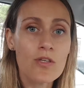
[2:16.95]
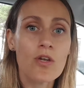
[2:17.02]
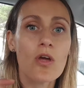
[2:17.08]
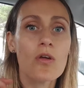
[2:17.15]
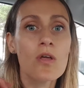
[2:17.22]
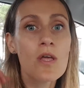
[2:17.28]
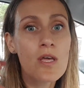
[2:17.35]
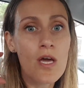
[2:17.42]

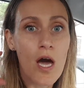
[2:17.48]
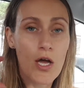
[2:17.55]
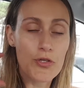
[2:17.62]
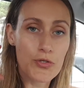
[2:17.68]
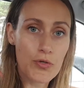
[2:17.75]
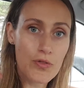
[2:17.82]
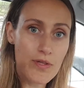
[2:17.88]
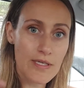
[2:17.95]
I
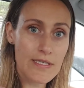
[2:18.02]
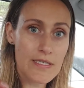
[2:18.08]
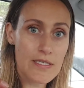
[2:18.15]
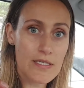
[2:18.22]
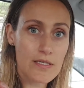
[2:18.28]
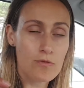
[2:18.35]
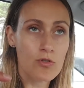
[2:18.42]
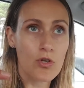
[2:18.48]
do
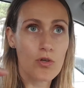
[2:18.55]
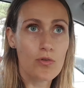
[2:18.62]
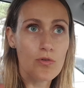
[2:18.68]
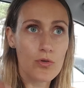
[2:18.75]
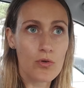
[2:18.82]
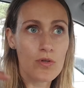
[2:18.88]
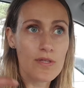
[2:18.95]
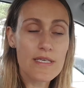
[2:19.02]
this,
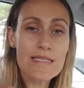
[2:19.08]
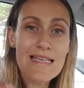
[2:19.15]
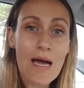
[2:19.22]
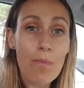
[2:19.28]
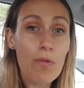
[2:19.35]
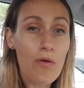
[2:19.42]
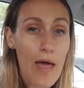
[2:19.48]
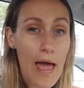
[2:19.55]
during these
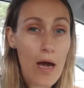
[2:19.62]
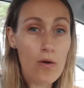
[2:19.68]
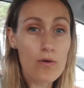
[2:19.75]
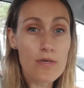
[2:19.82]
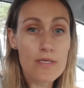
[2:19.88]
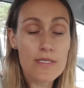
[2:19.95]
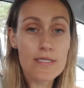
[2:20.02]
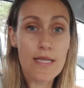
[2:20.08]
couple of
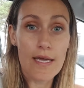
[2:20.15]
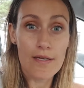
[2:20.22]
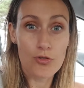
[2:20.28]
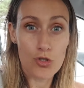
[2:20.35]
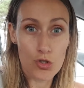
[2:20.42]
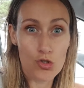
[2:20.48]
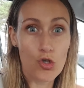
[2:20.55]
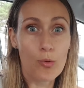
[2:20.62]
hours, like
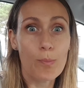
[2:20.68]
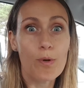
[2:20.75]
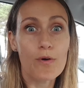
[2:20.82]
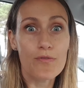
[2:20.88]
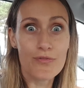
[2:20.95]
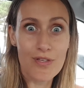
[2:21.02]
do the drop off,